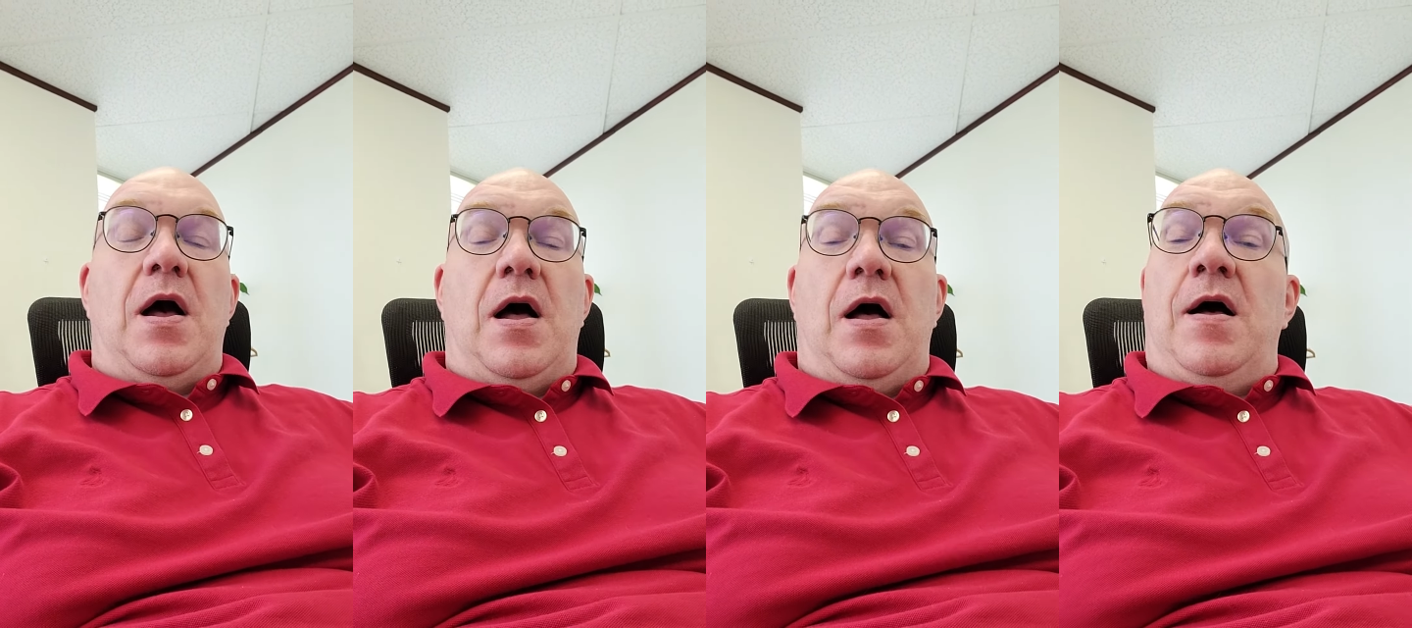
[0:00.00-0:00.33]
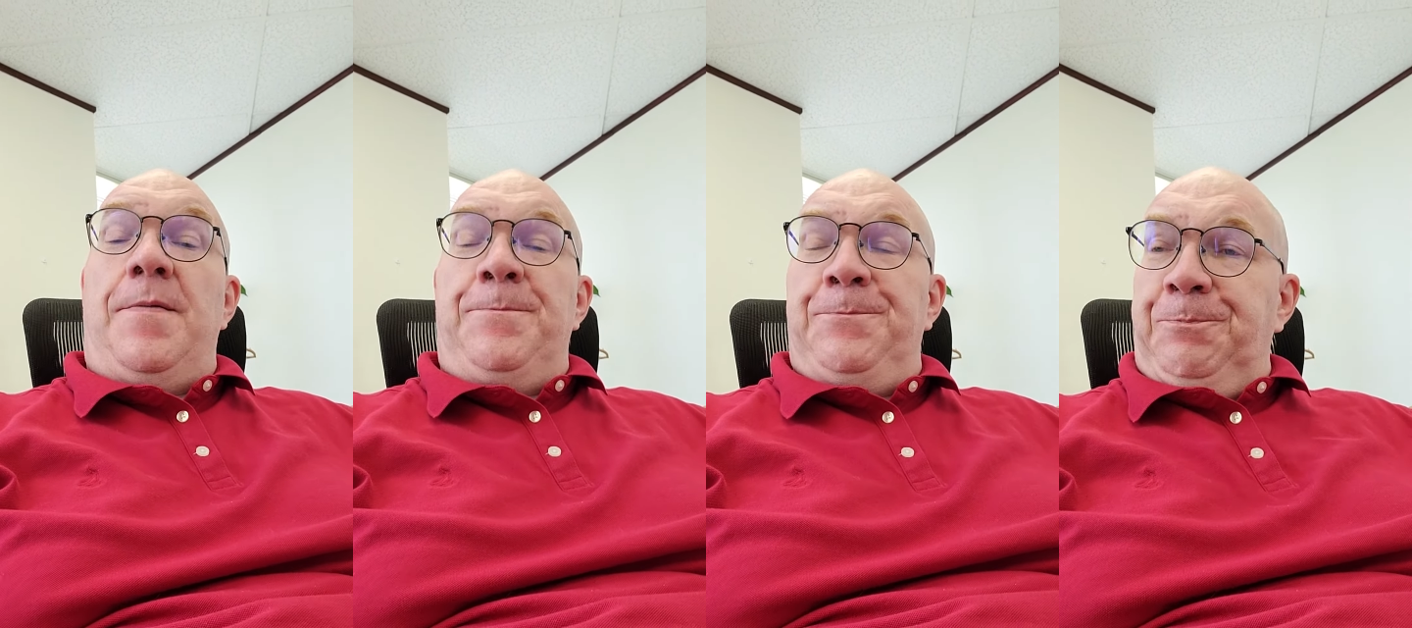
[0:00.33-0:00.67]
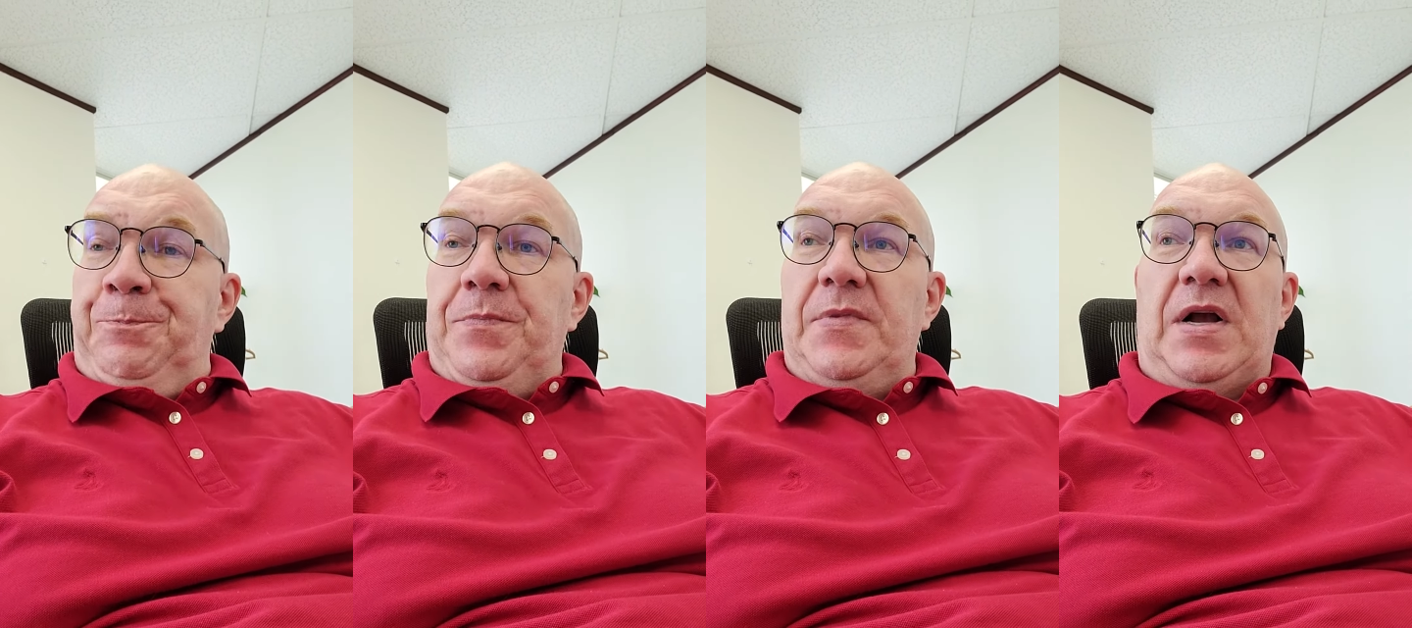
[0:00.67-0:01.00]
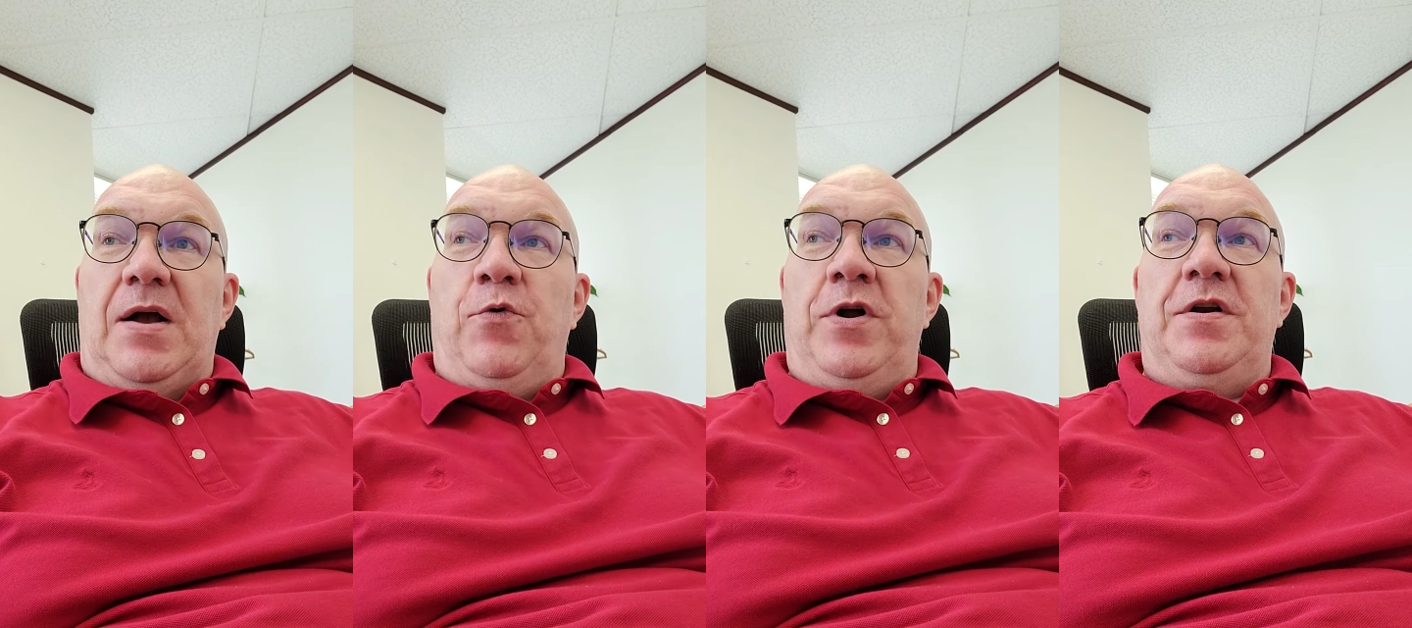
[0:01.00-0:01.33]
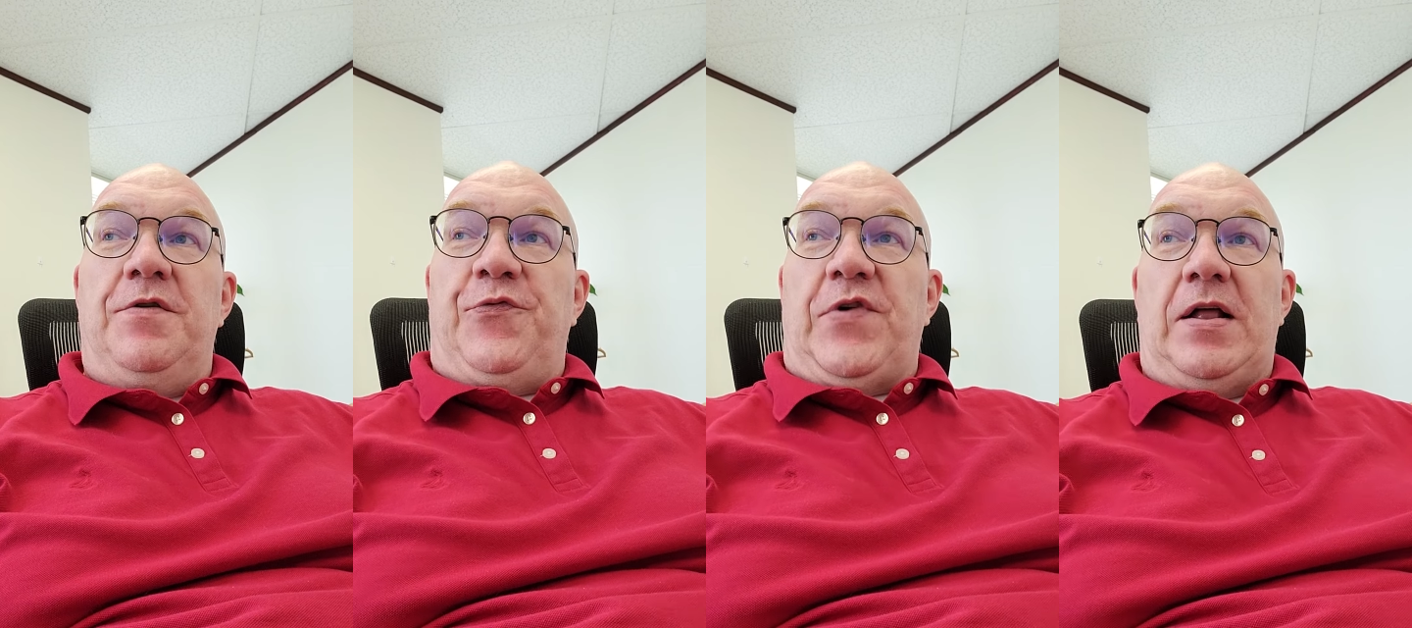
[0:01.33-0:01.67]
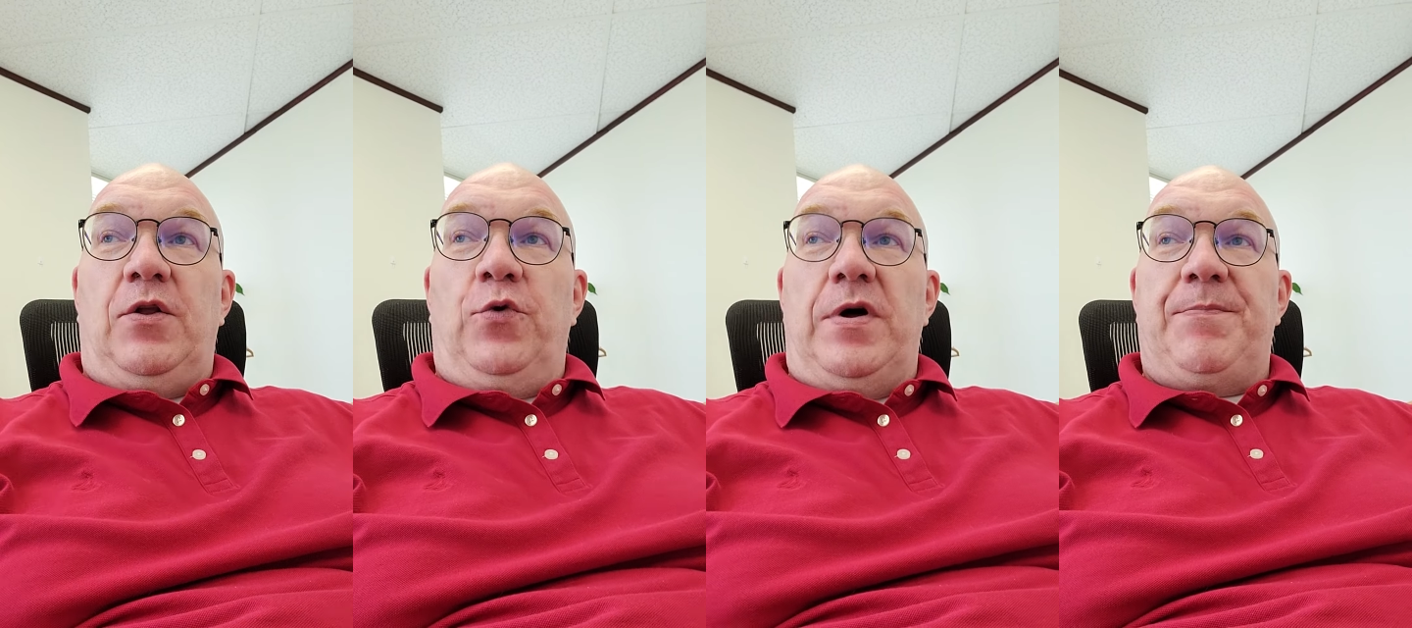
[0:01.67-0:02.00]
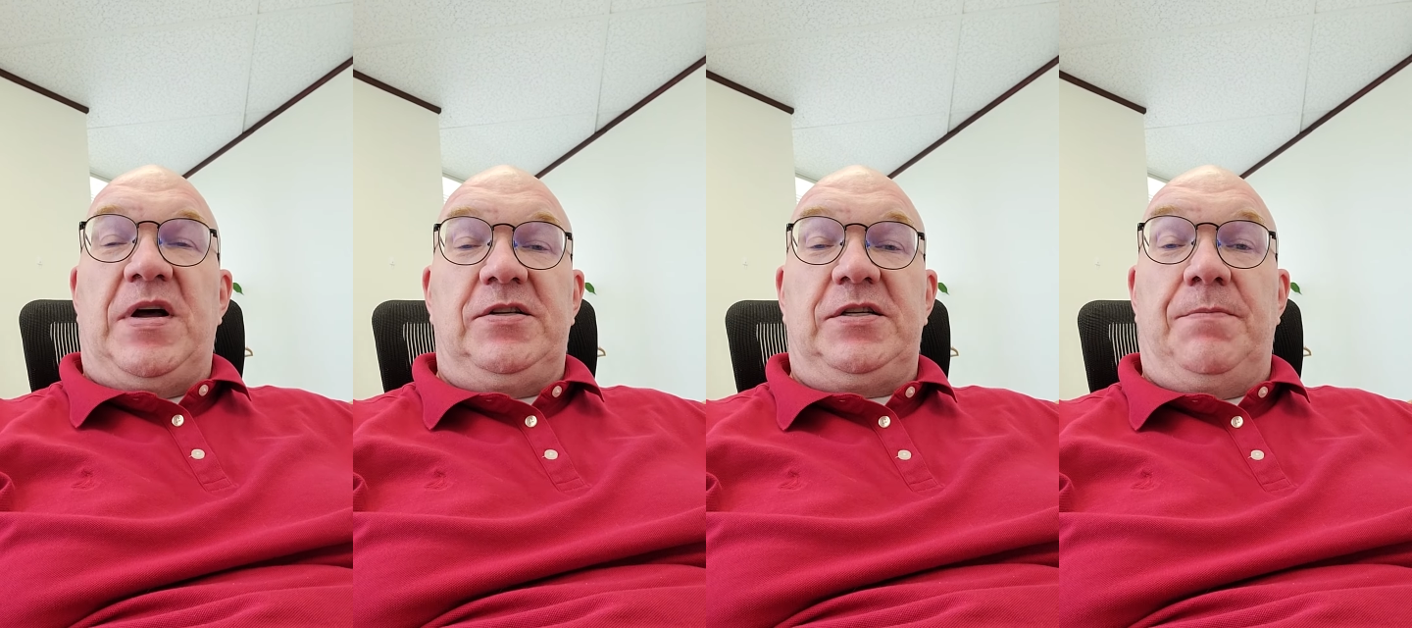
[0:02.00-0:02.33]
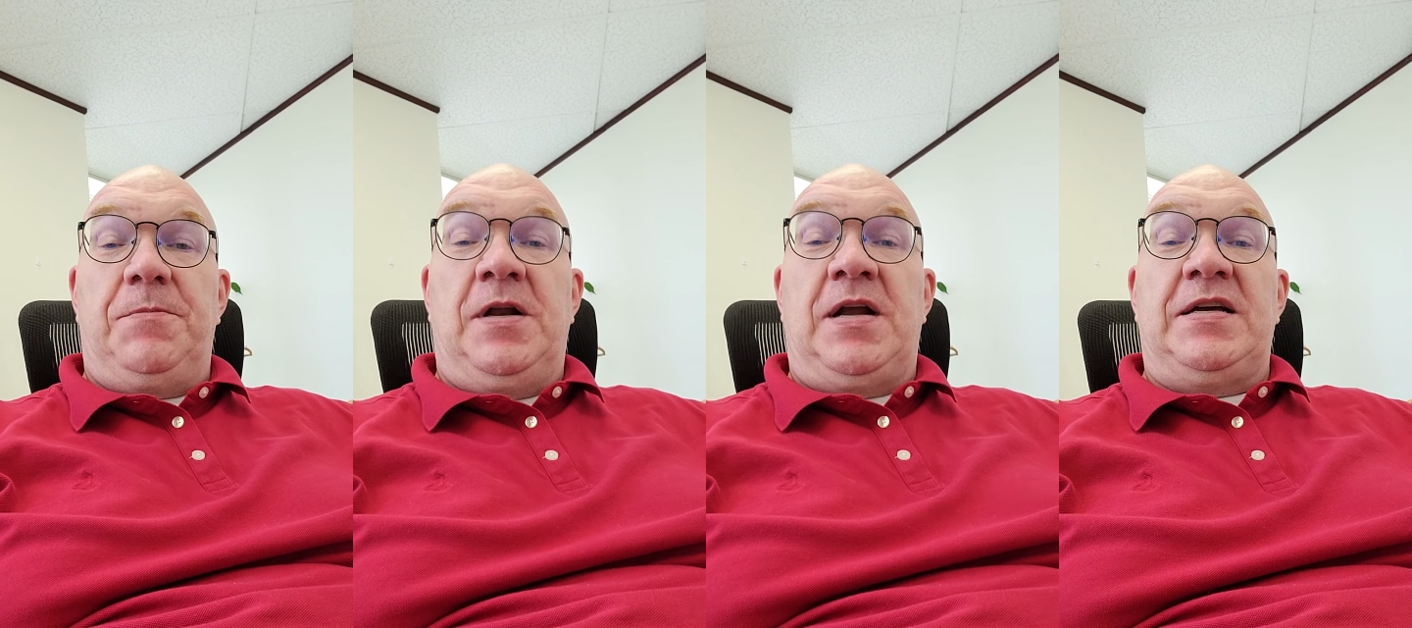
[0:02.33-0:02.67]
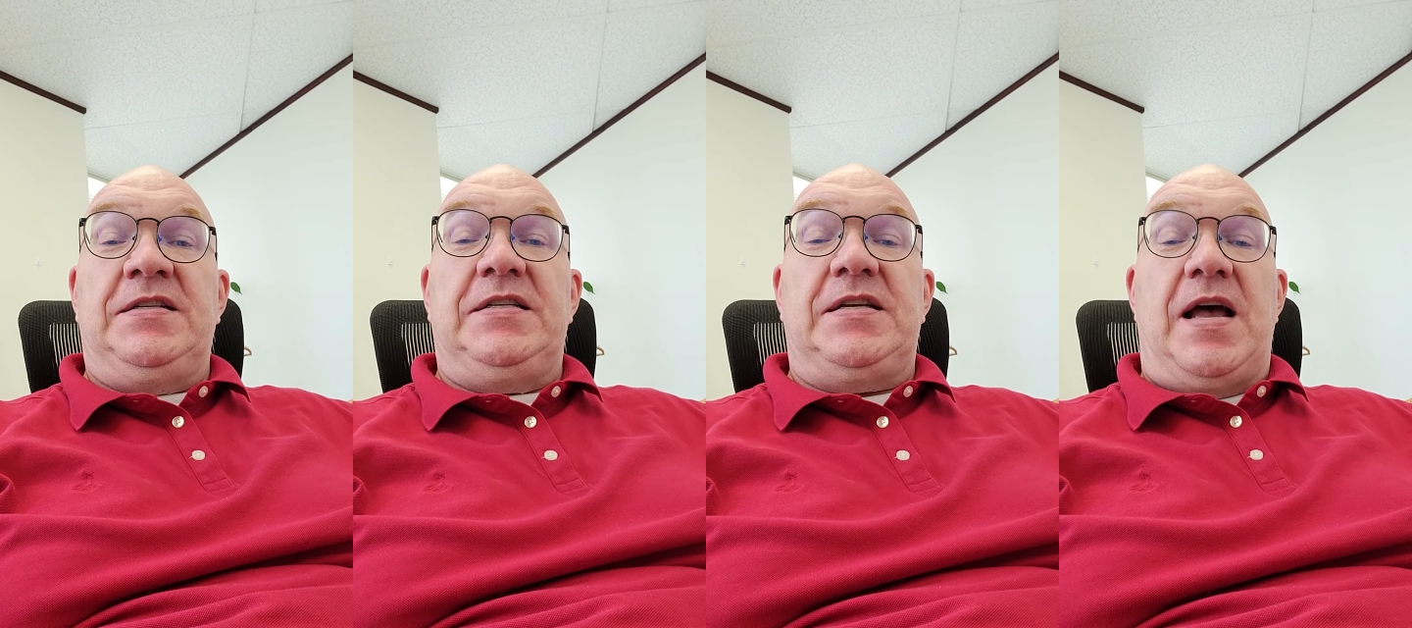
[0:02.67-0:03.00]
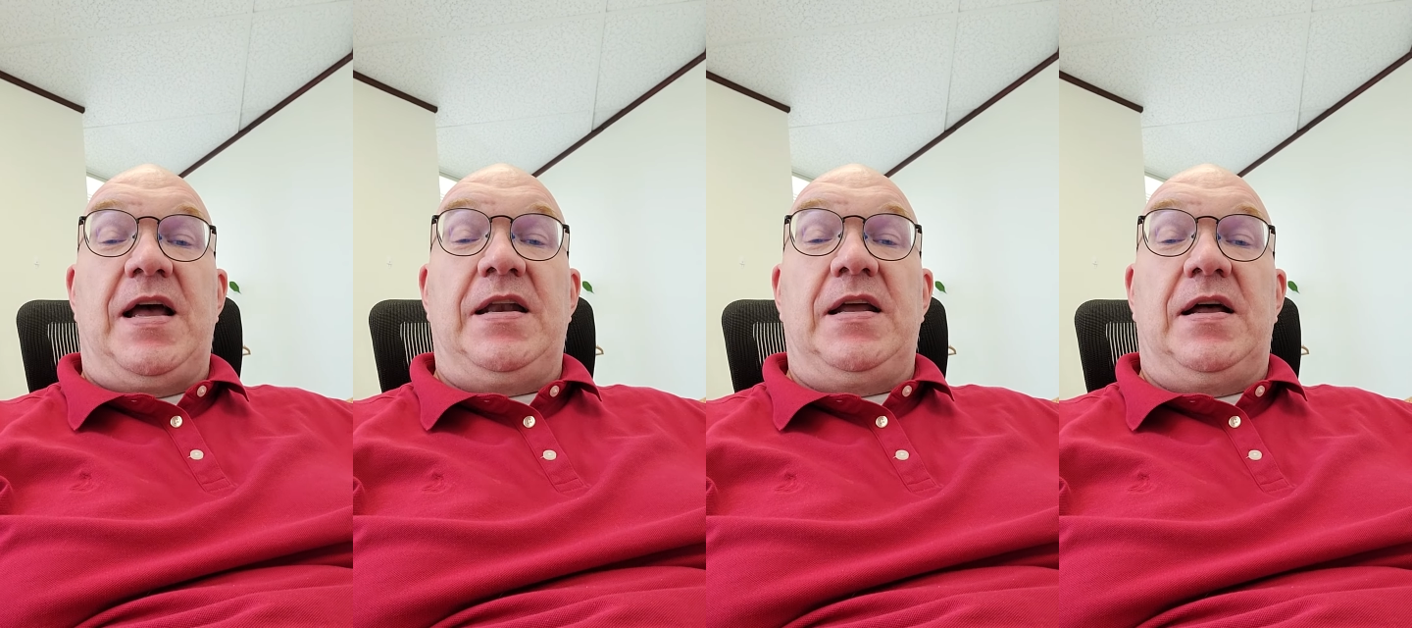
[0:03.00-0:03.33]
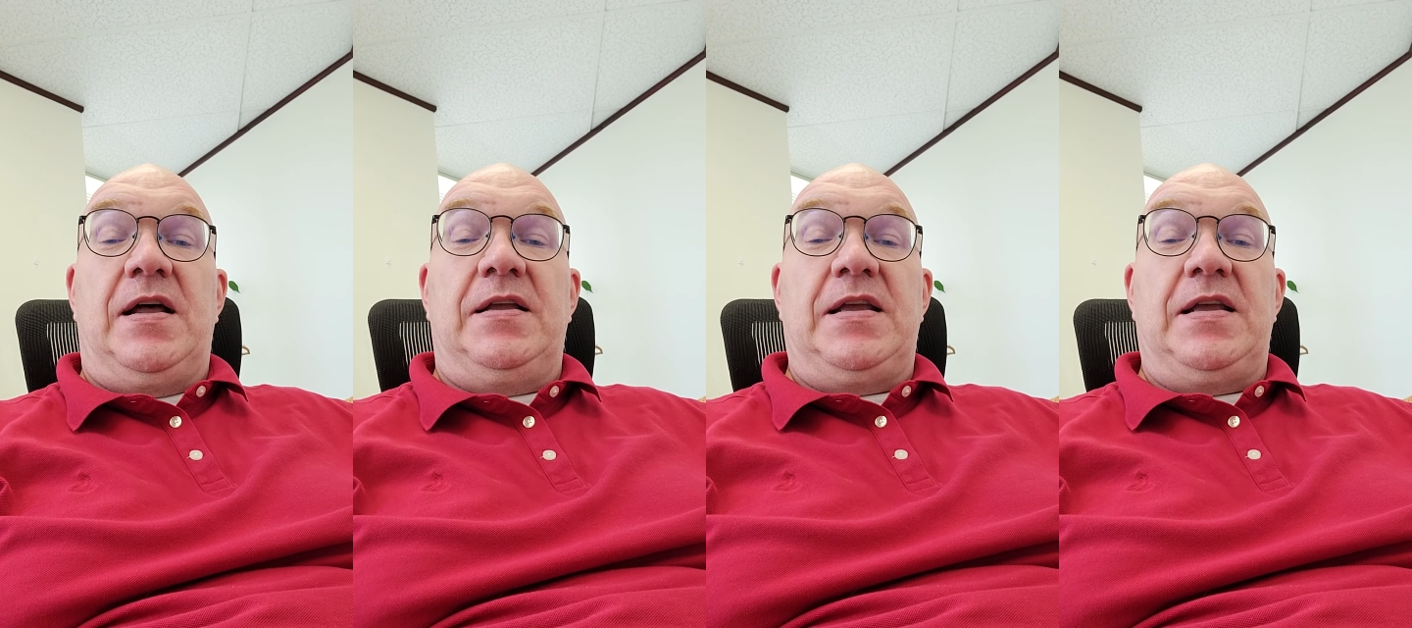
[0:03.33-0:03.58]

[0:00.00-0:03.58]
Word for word: Um, I wanted to follow up on something I said uh,